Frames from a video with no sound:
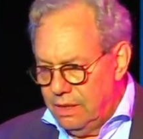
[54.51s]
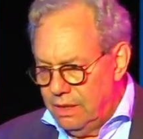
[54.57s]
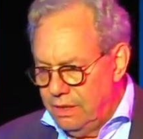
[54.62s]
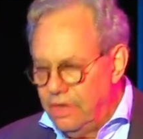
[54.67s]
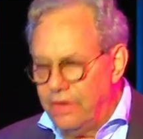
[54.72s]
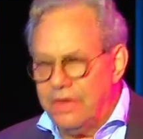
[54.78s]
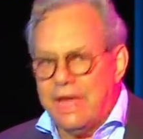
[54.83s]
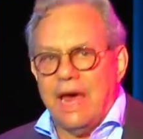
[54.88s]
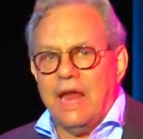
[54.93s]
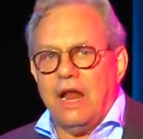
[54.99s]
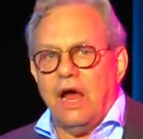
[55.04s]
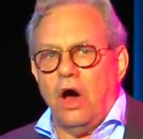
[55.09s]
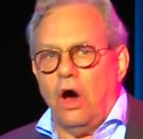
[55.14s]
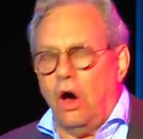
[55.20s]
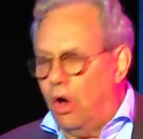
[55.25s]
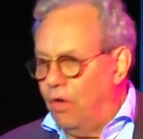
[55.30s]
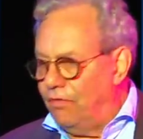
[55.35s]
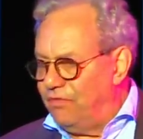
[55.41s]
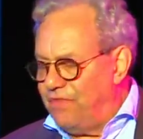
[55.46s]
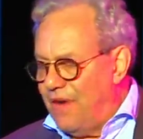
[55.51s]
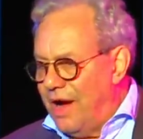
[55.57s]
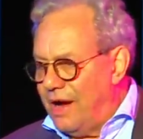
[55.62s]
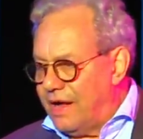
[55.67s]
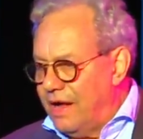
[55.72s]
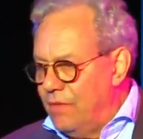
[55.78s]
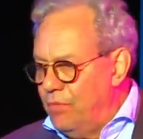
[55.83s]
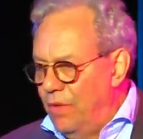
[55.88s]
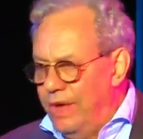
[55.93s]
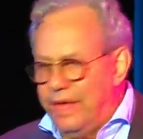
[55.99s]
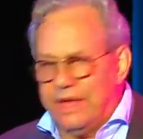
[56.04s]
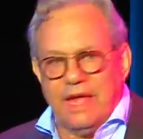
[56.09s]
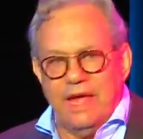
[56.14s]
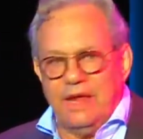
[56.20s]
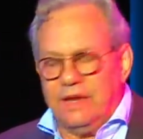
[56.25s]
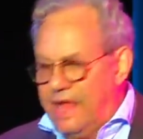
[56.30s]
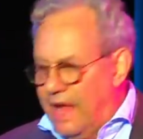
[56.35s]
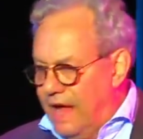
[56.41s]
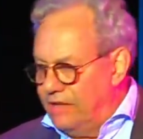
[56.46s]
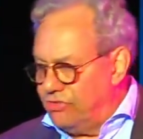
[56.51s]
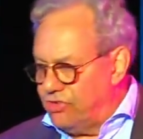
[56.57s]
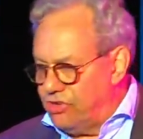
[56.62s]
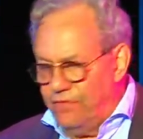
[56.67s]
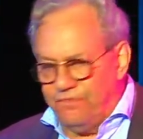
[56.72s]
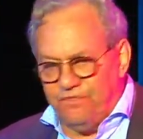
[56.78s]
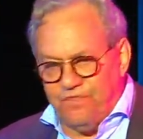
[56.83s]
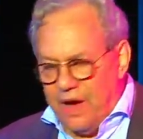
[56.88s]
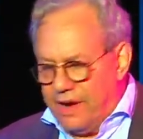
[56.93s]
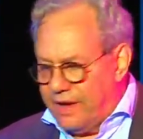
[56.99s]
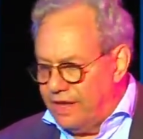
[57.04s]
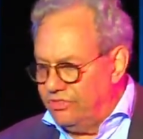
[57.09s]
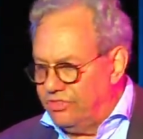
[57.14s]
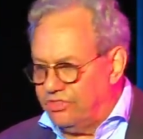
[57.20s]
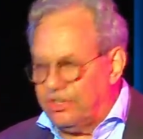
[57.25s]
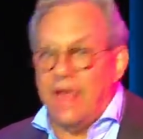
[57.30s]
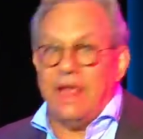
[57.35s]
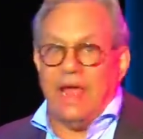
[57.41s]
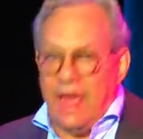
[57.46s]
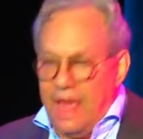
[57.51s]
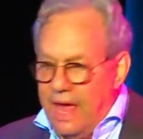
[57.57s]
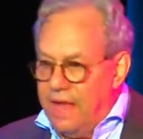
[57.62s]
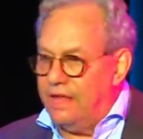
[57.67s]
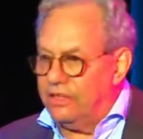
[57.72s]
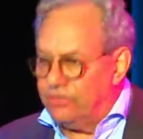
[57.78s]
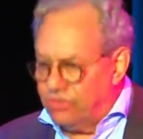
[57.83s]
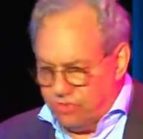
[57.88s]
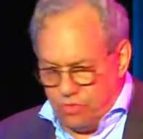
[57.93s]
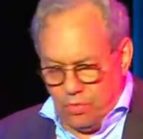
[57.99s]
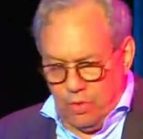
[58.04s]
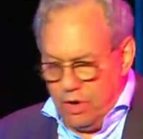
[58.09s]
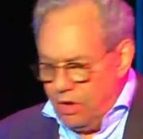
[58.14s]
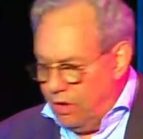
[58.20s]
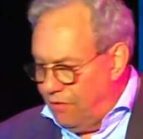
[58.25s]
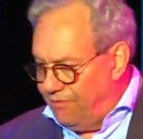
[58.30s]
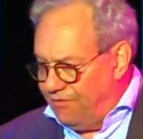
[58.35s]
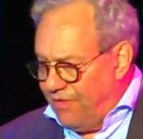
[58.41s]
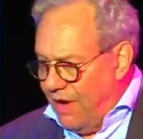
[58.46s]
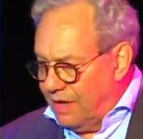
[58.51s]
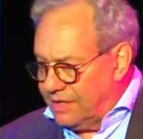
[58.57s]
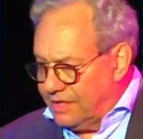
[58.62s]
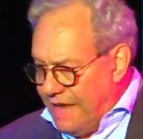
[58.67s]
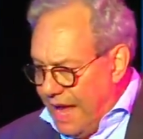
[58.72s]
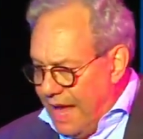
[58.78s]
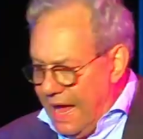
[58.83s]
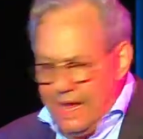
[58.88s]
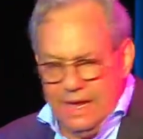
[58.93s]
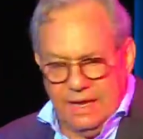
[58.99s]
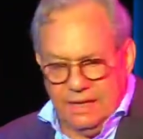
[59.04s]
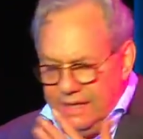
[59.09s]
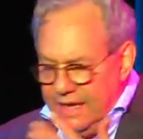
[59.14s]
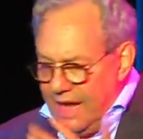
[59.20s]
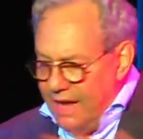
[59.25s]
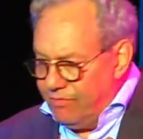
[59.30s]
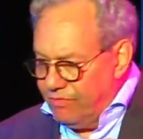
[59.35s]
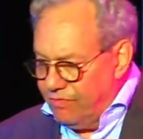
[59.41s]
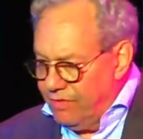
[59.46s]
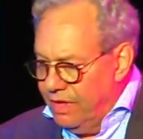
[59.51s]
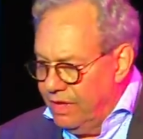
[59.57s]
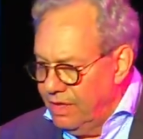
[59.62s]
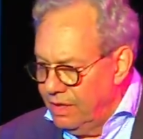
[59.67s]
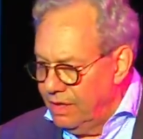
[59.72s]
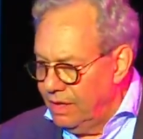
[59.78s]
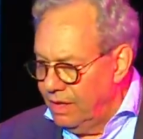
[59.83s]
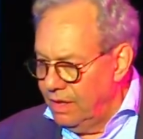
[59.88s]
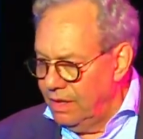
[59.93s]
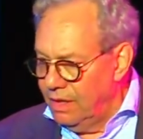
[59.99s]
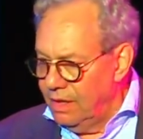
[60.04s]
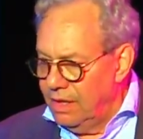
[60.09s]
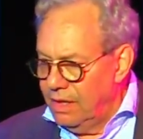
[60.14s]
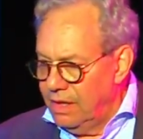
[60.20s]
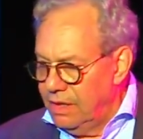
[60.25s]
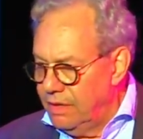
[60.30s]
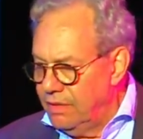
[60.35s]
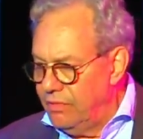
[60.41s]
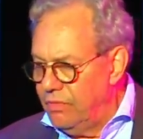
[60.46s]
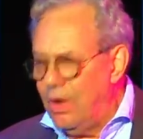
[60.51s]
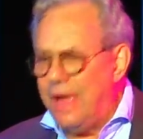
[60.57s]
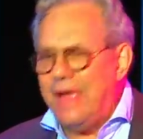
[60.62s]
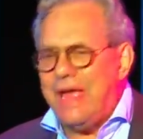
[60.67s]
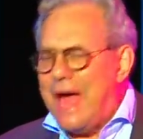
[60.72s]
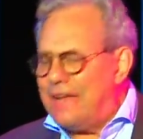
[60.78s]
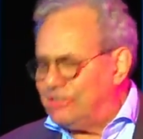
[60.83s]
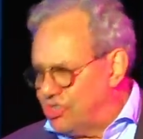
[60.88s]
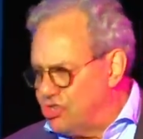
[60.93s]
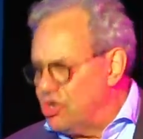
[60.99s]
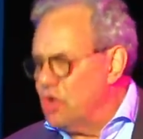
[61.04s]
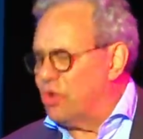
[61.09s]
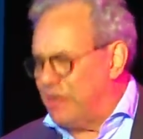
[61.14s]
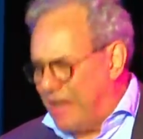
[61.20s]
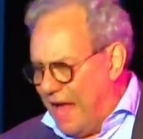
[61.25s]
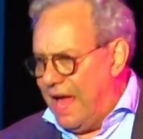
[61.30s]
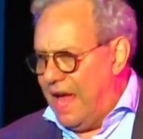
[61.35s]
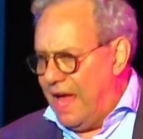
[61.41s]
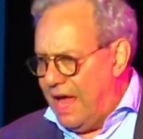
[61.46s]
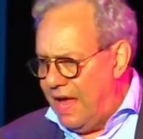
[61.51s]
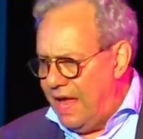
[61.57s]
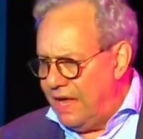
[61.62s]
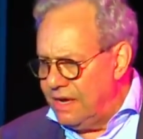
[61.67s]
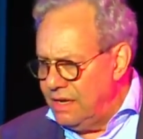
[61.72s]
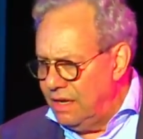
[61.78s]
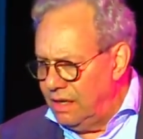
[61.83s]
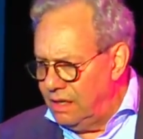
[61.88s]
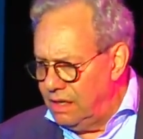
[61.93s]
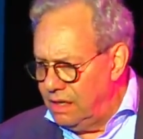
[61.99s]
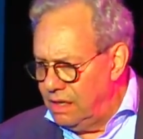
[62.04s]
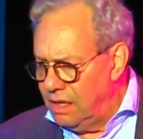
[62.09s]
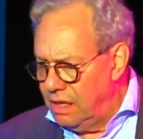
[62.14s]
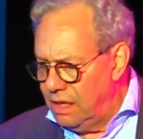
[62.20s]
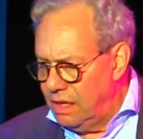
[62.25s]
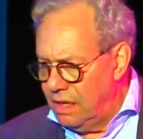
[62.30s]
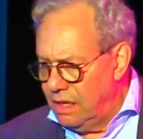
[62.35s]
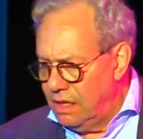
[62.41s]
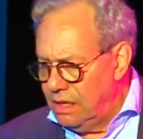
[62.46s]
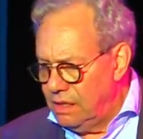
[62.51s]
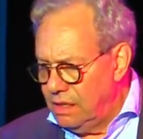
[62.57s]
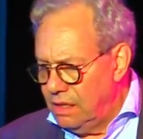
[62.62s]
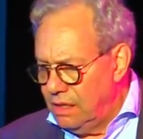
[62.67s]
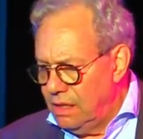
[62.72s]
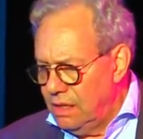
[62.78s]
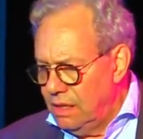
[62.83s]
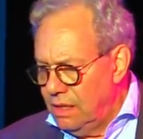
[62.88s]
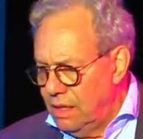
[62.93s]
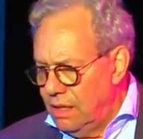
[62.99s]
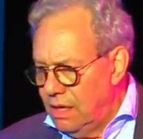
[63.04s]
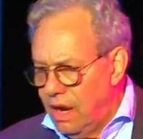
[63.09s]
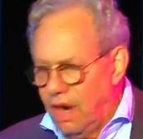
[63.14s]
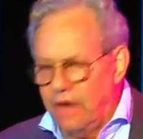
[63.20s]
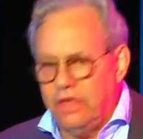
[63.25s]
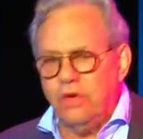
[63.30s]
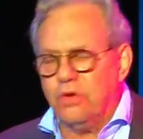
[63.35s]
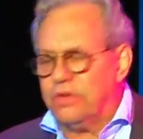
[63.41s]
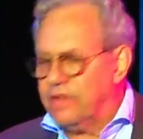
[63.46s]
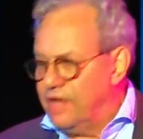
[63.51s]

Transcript: You got a whole fucking weekend. Can't you fucking say, hey, it's squirrel fuck day and get... Well, yes, you can. Are you